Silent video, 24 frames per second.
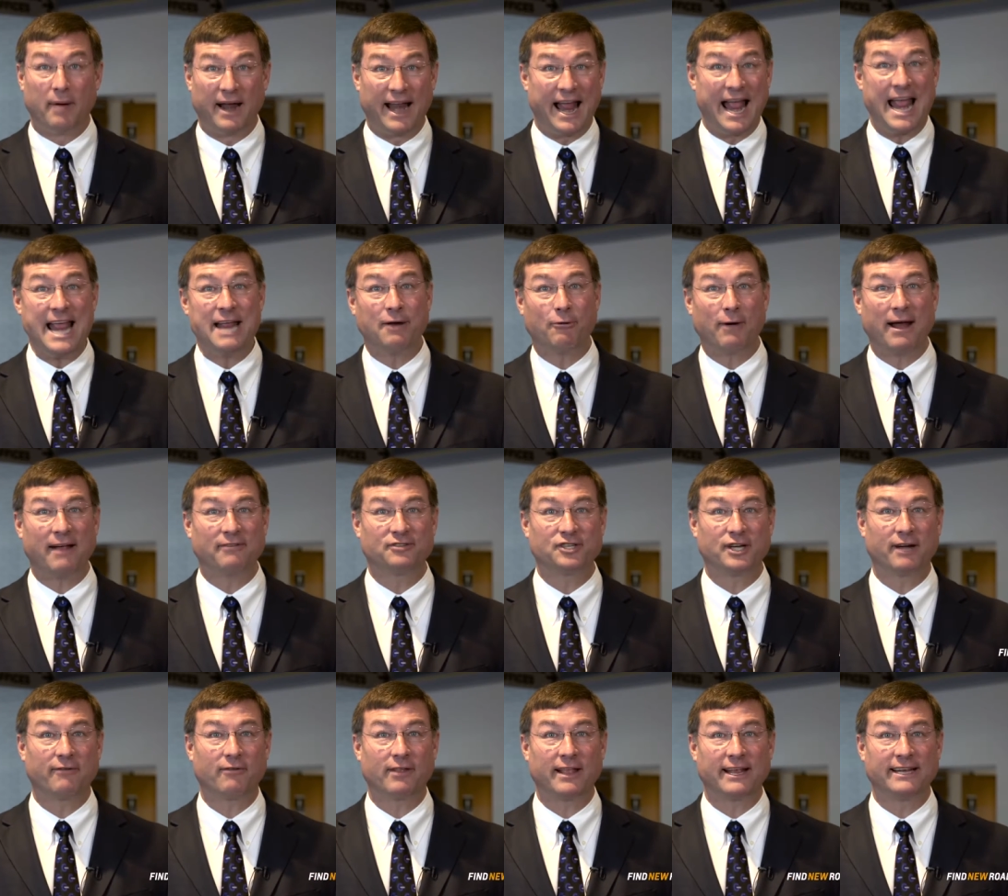but Hank
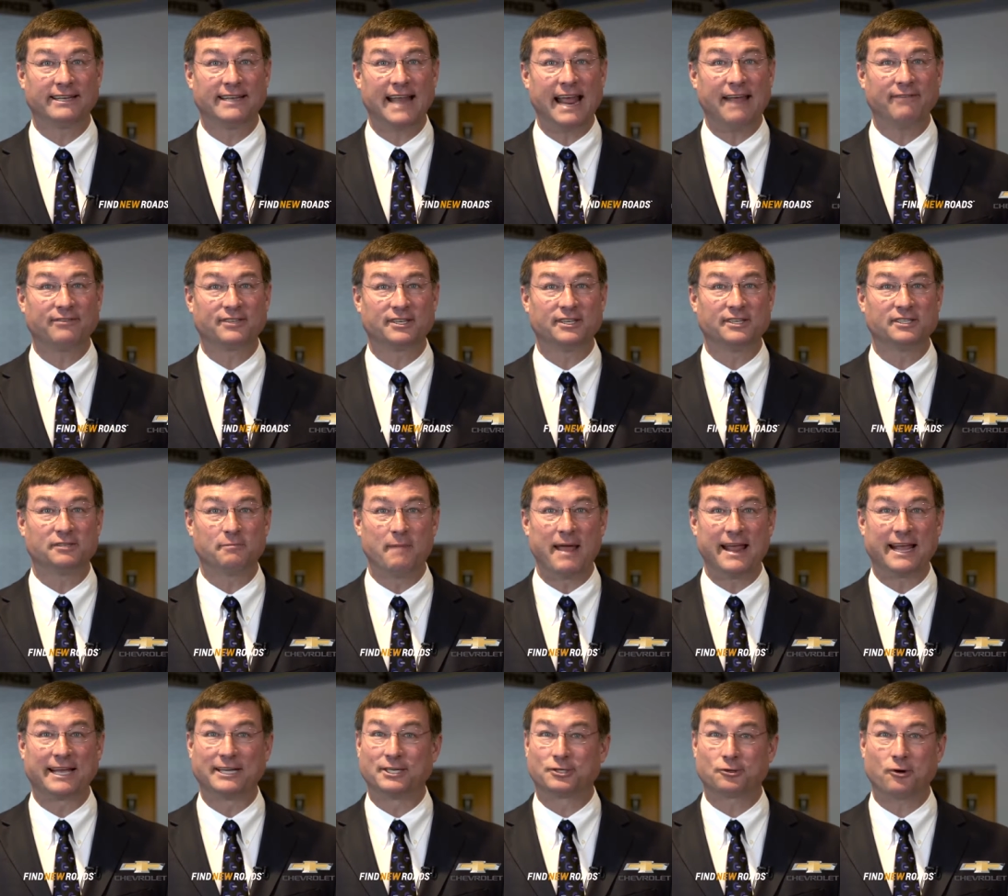Chevrolet and Davison's
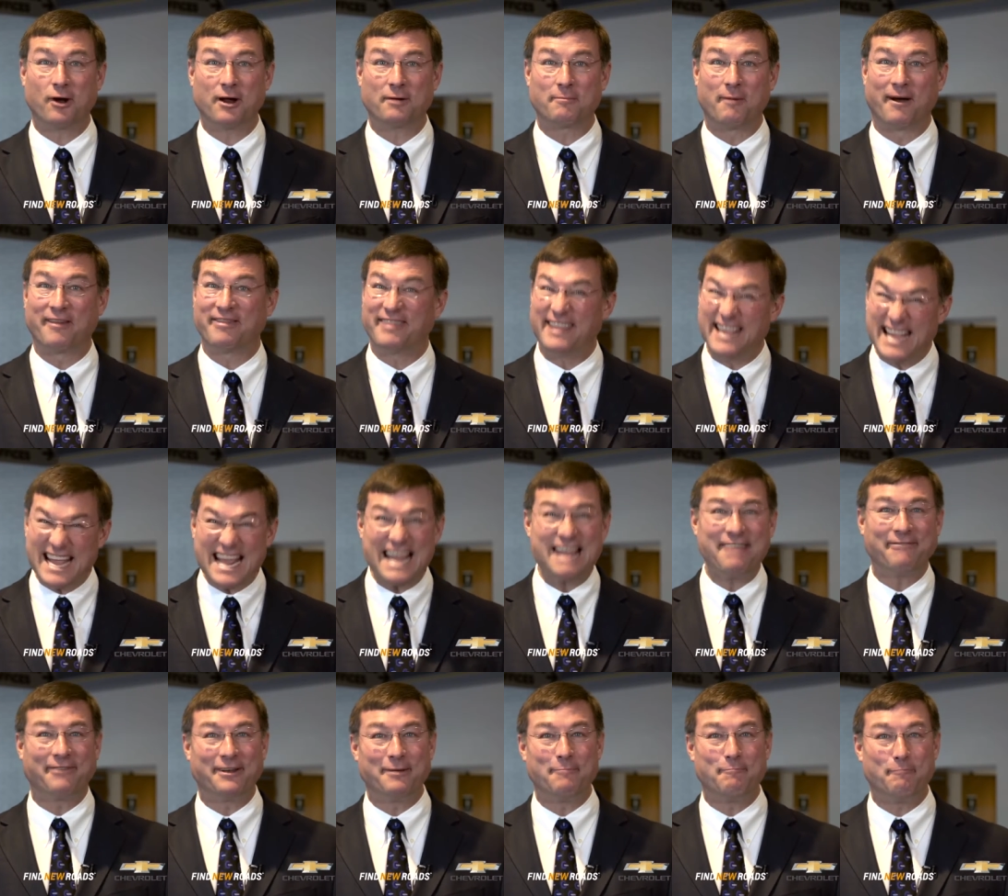making Truck Month
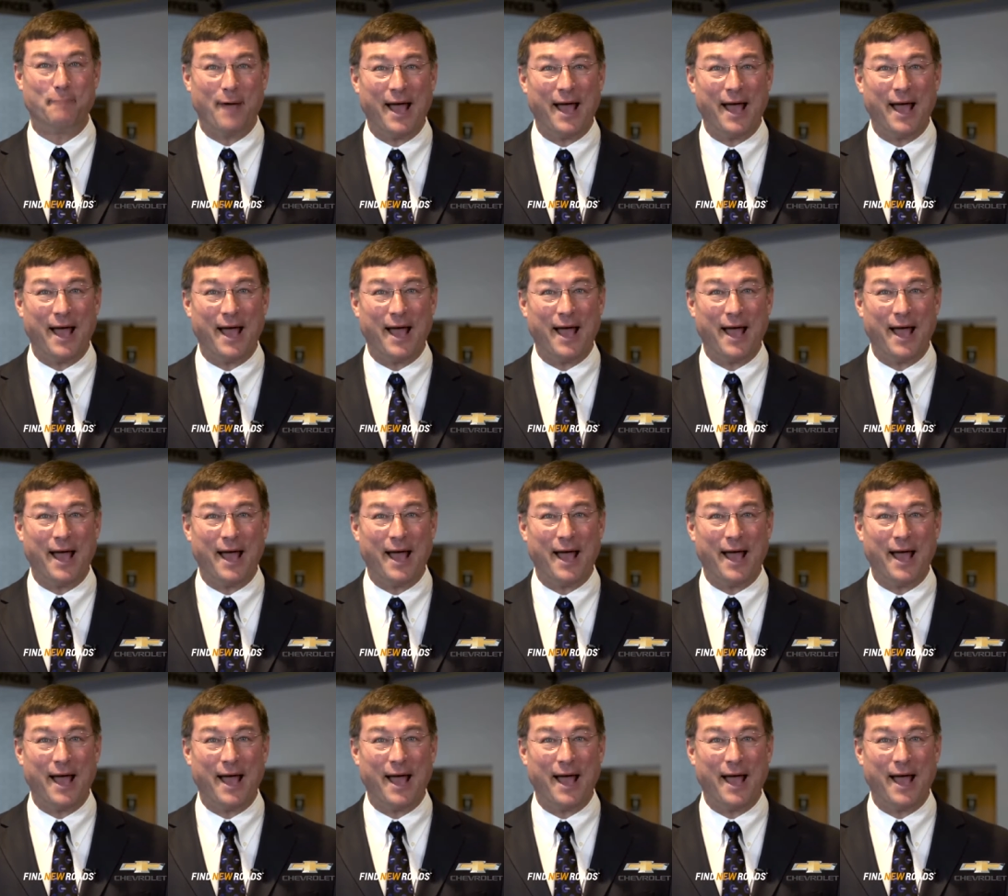even